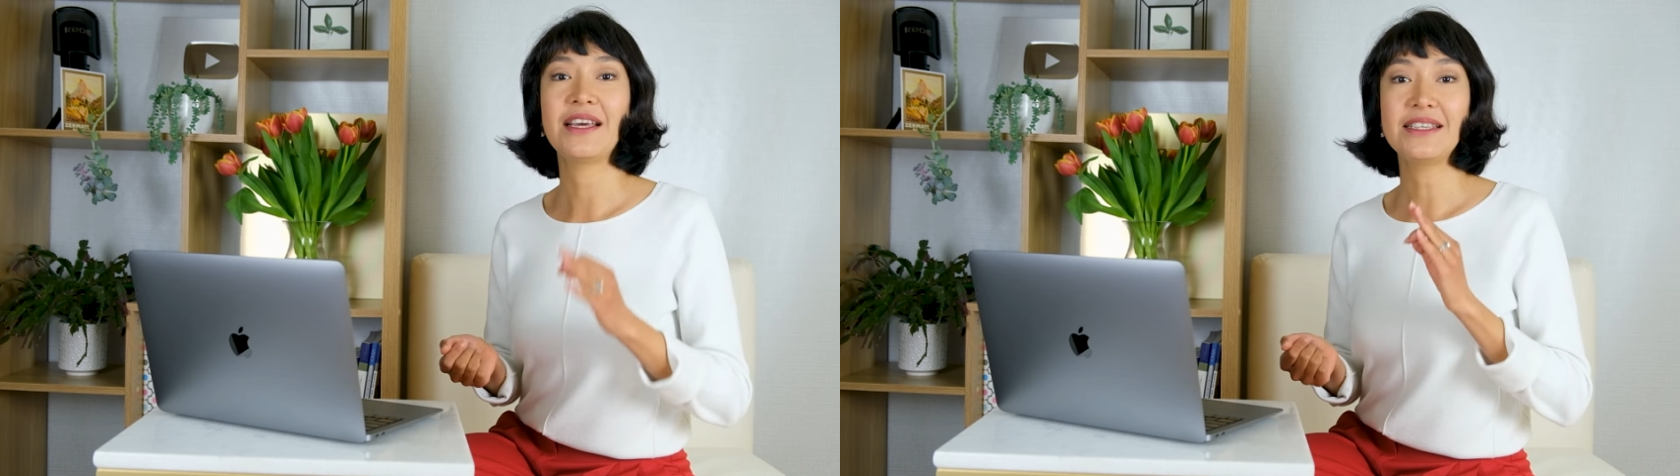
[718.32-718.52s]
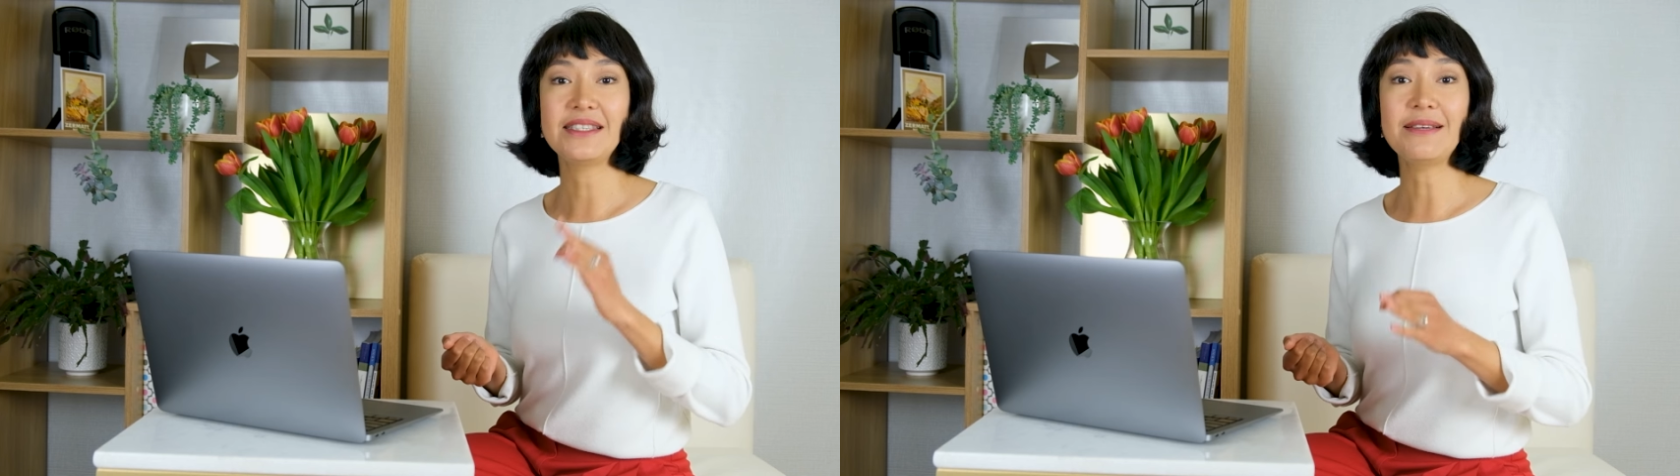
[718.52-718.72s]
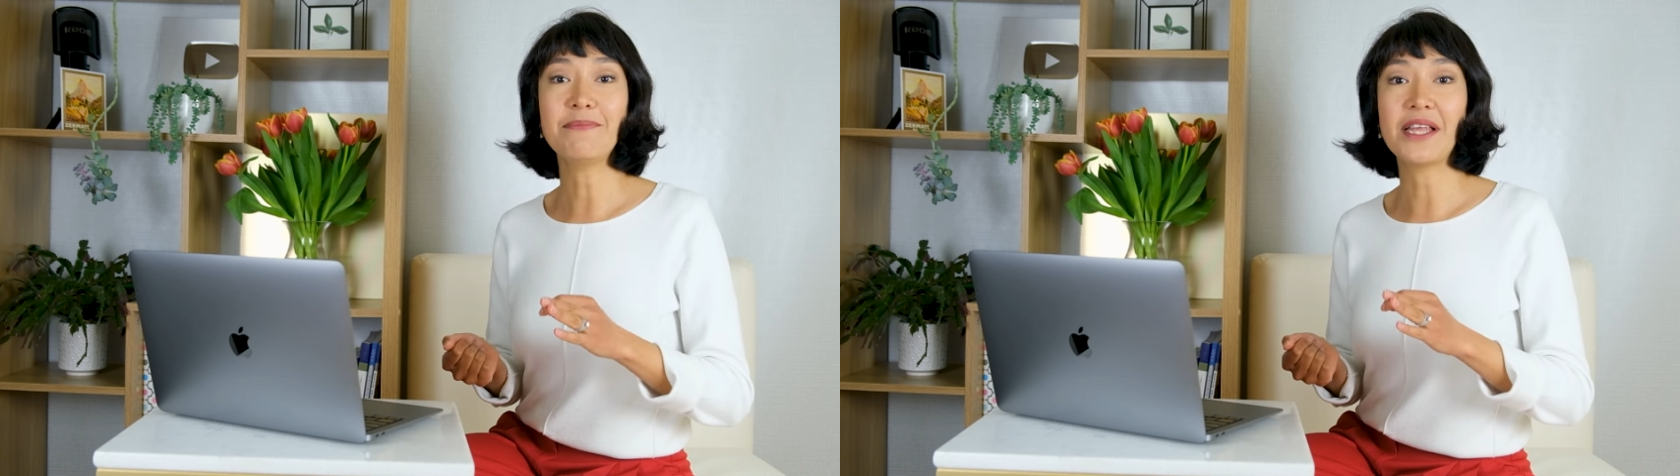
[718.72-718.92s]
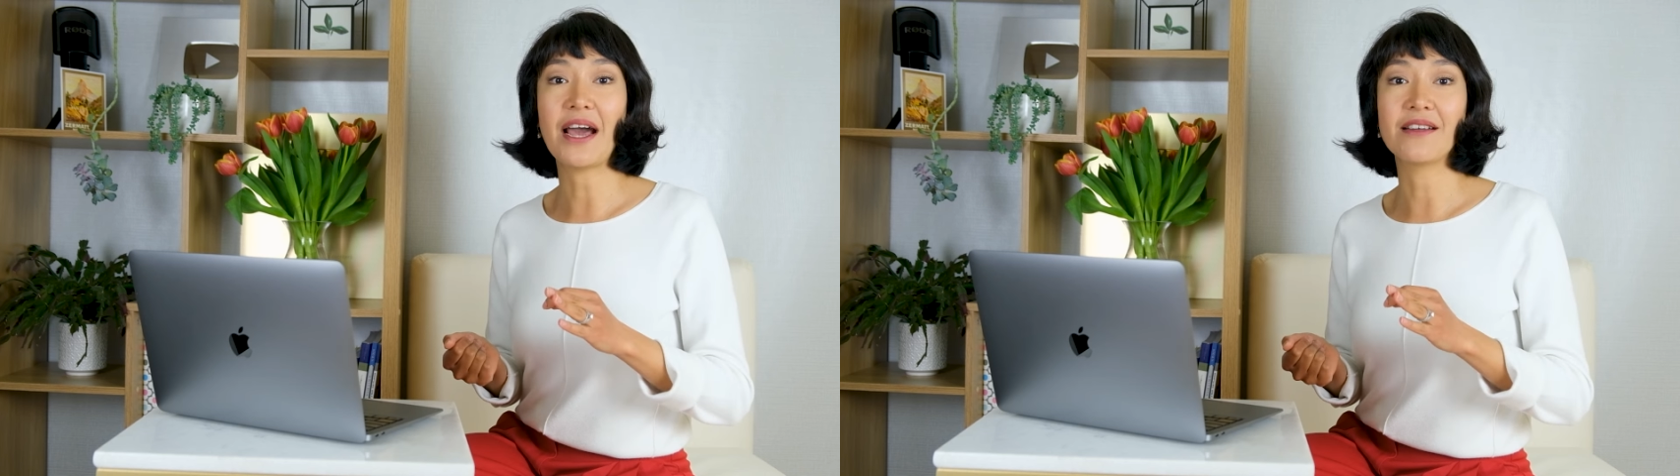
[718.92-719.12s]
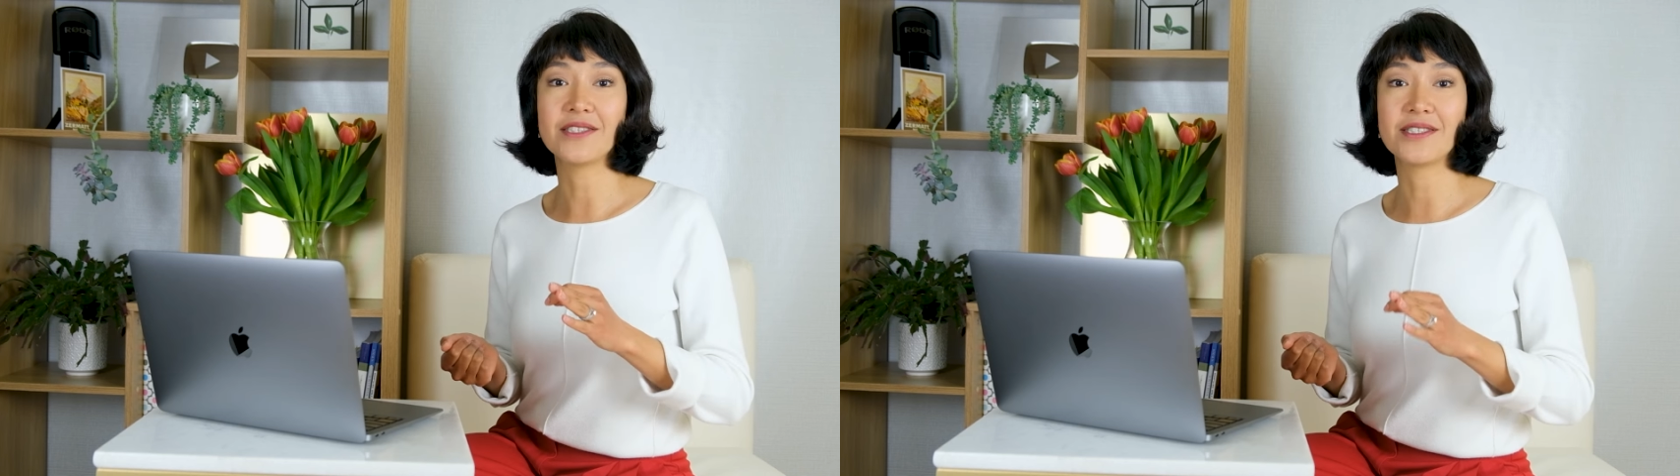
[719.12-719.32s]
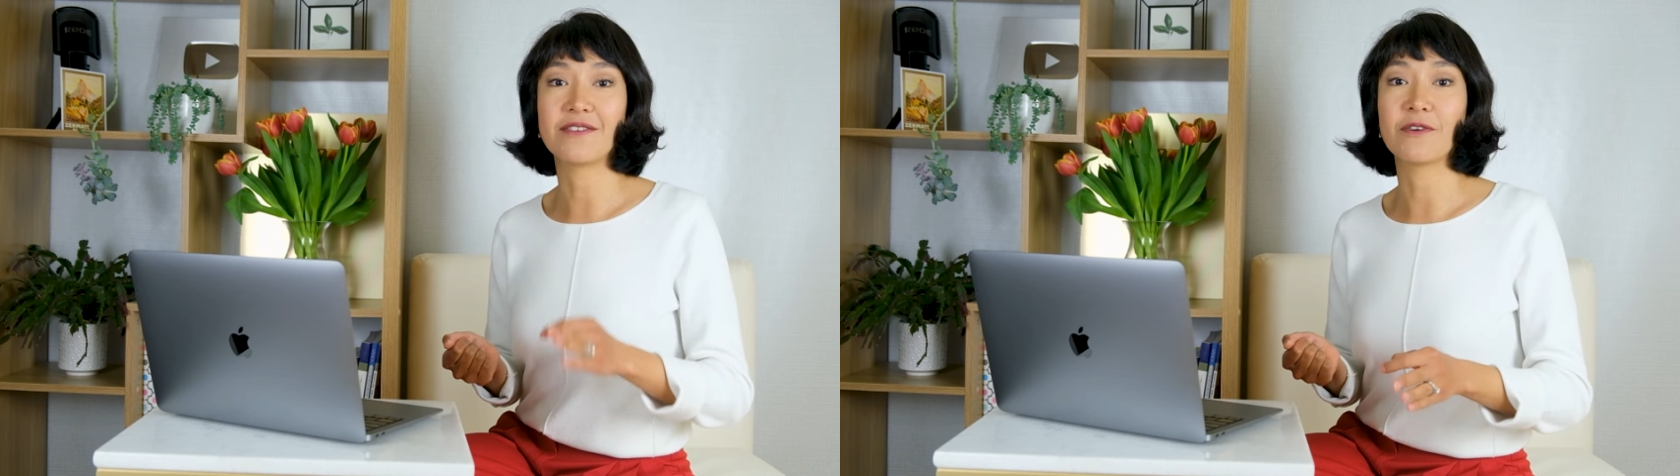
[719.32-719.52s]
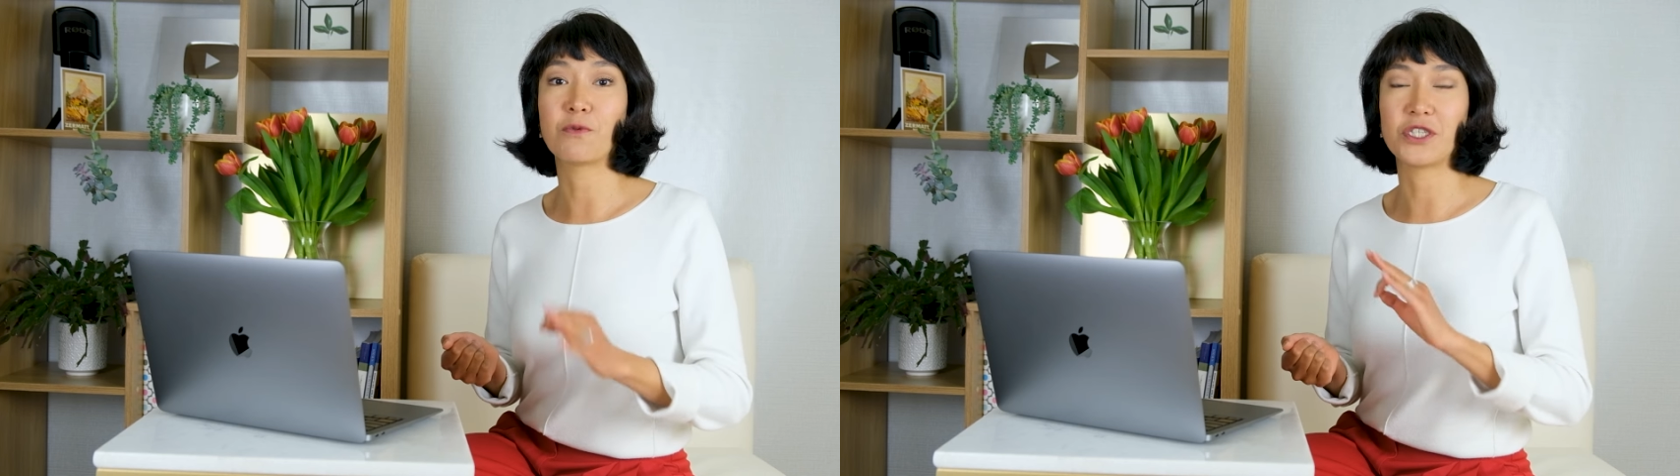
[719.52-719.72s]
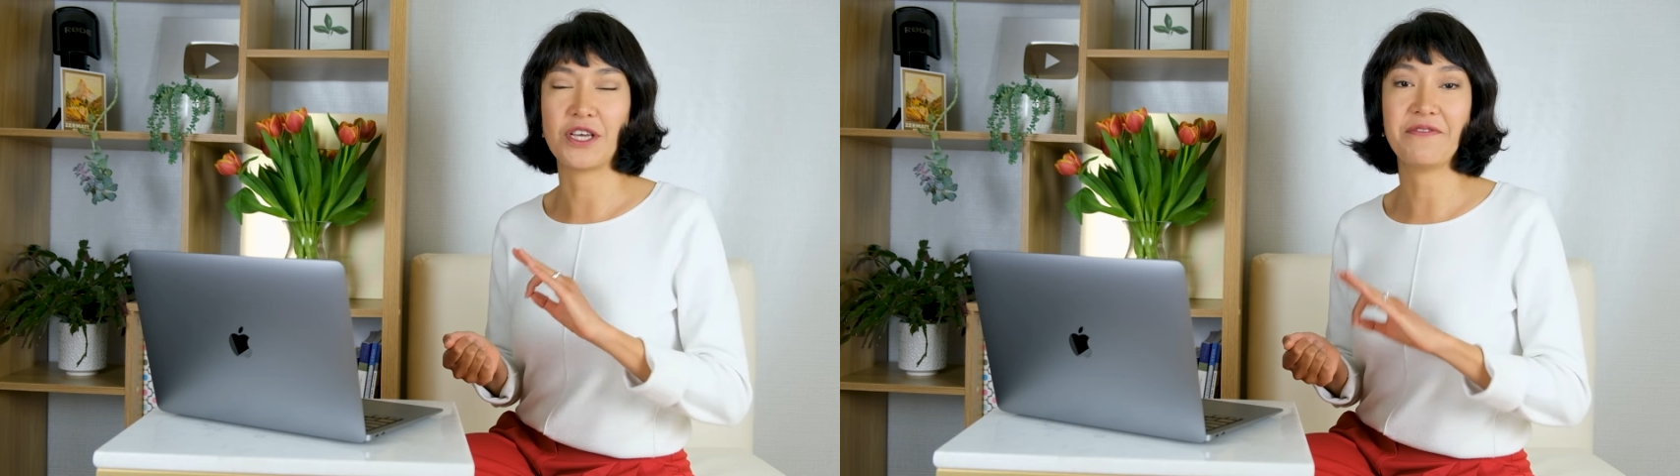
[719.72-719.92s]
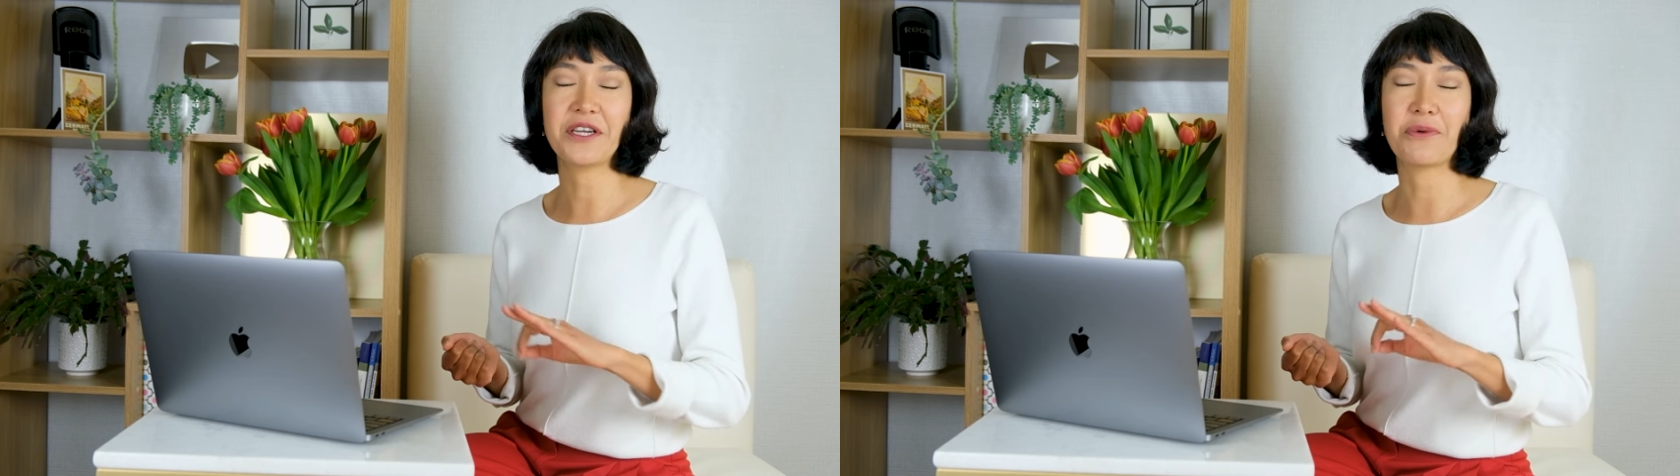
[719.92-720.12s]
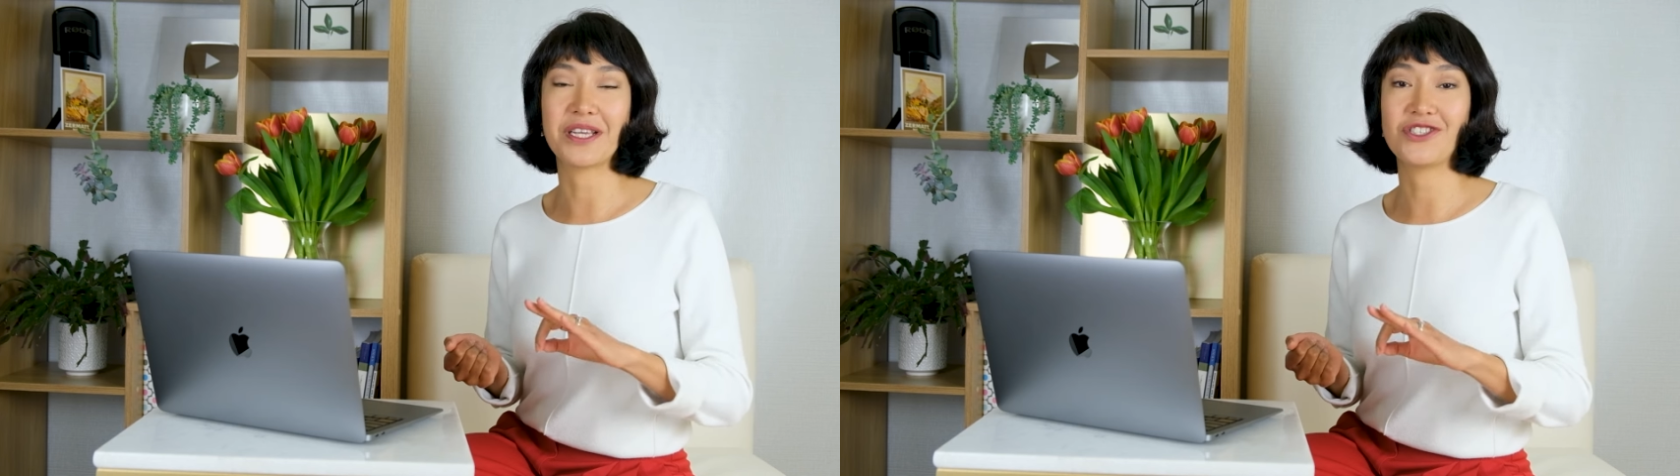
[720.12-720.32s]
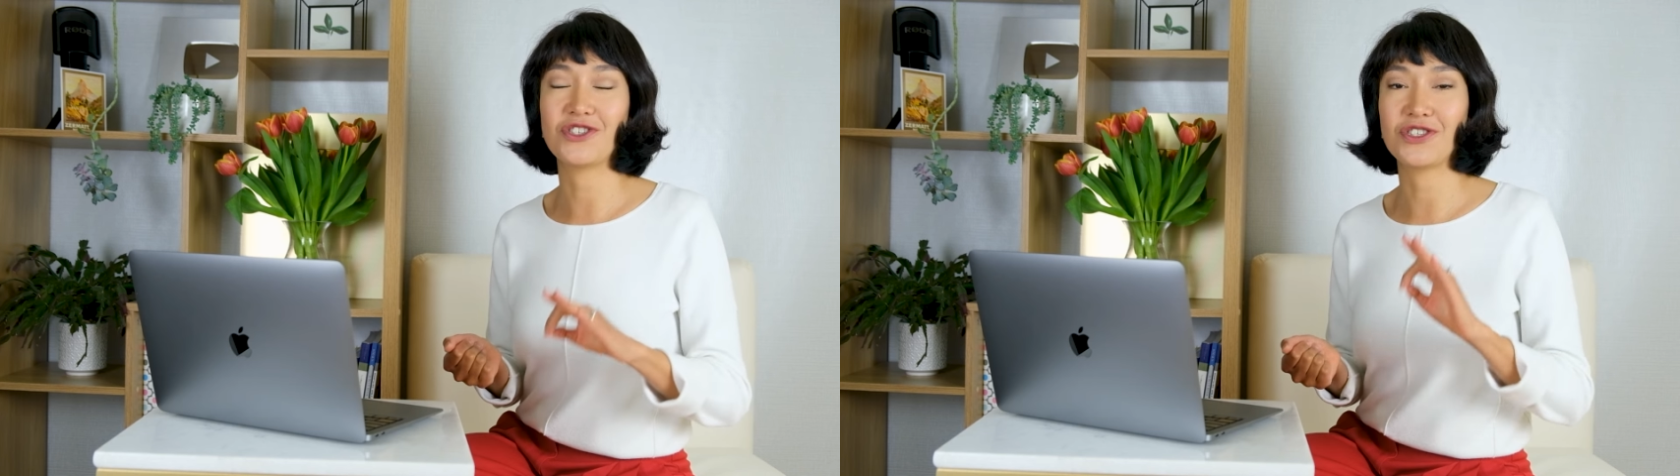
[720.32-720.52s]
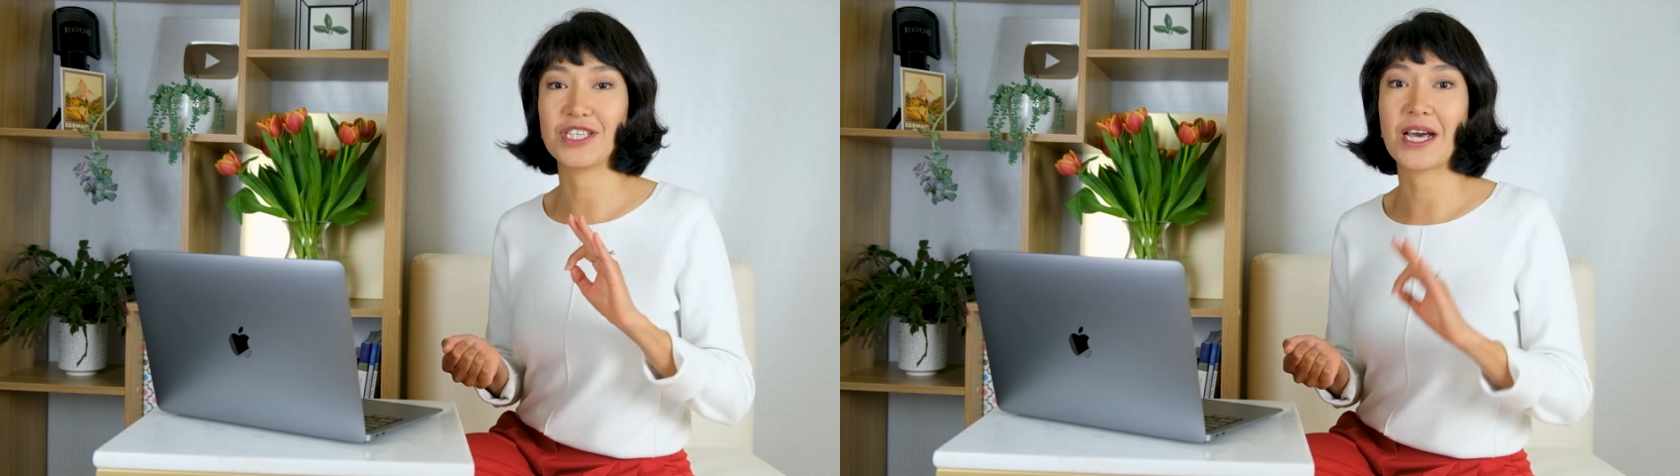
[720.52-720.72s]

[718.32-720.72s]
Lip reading: simply answering whatever questions